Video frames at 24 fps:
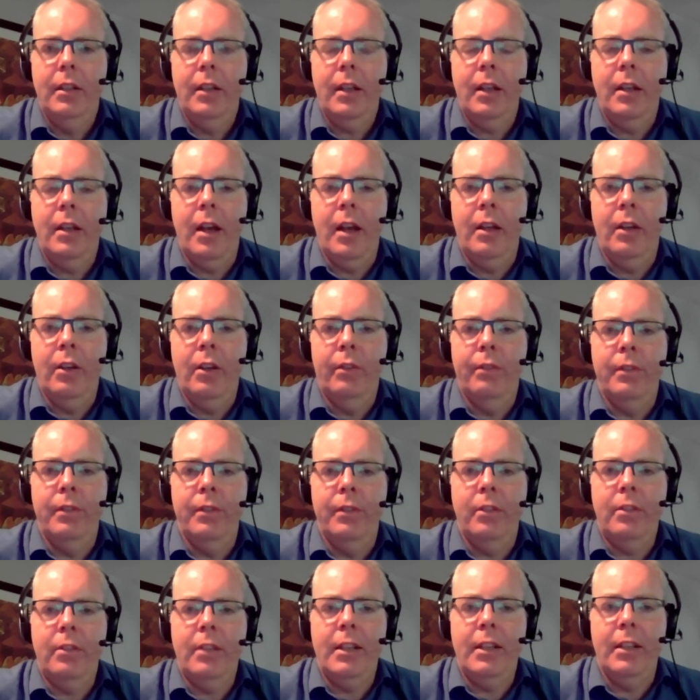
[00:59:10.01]
And, and
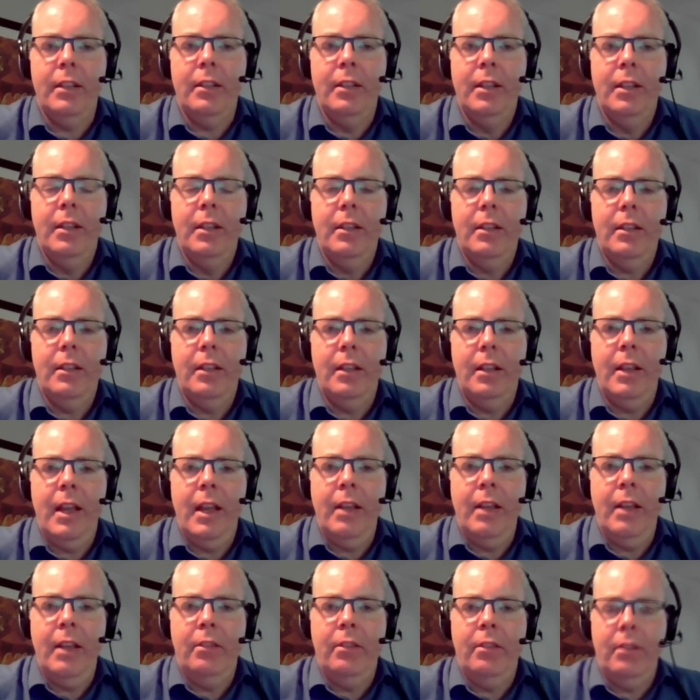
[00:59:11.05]
obviously,
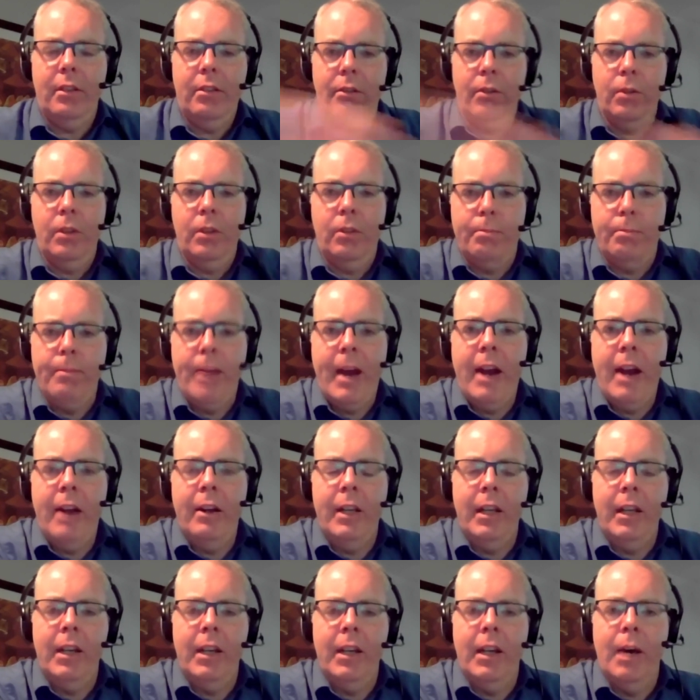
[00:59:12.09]
it's so it's
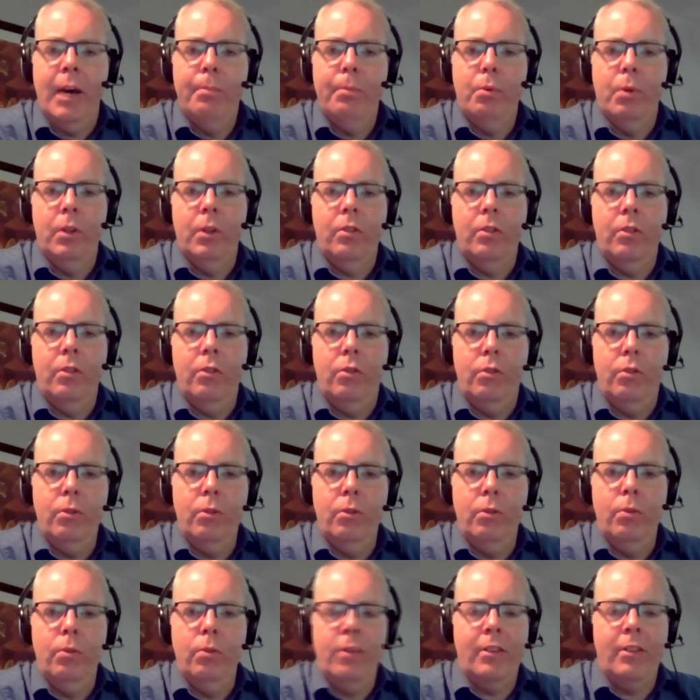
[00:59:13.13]
marrying up what you
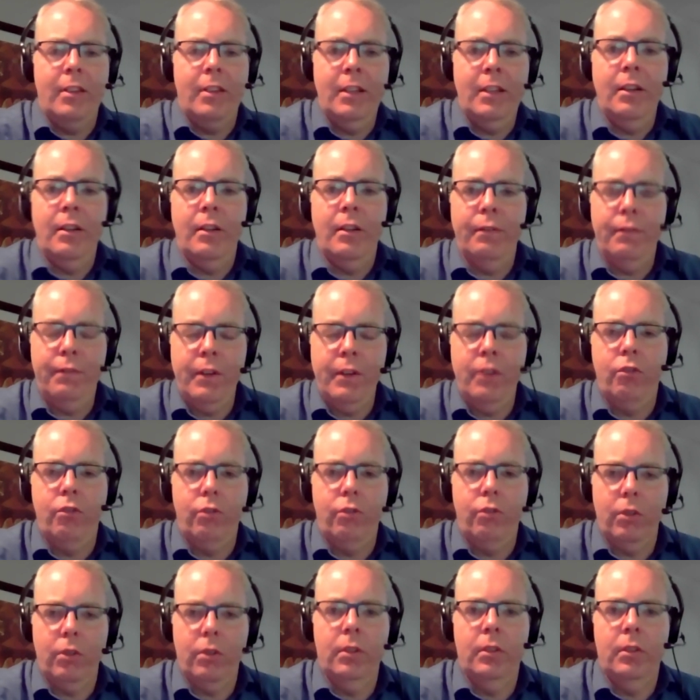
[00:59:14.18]
do as an
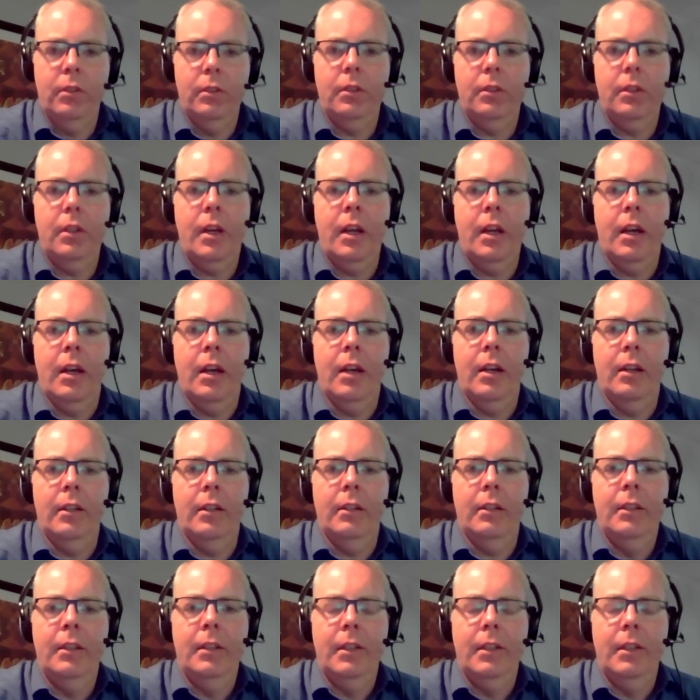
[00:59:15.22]
individual. Uh,